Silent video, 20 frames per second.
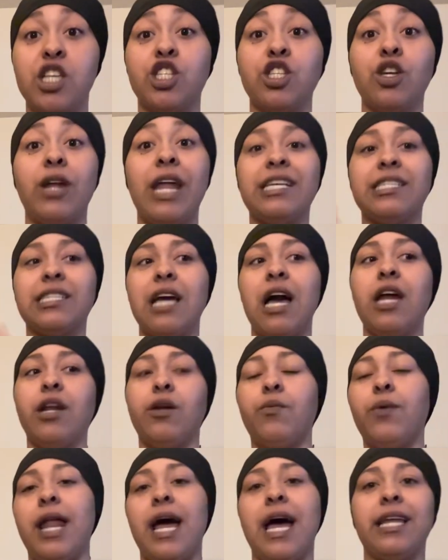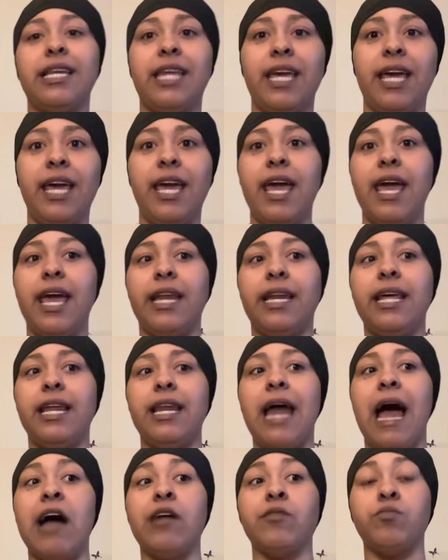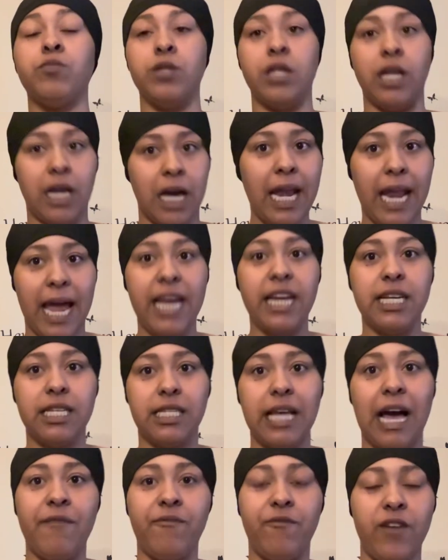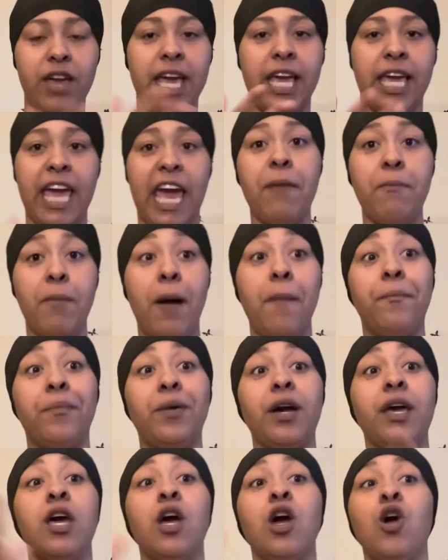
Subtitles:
So that's kind of what I did, and then the colitis came up. But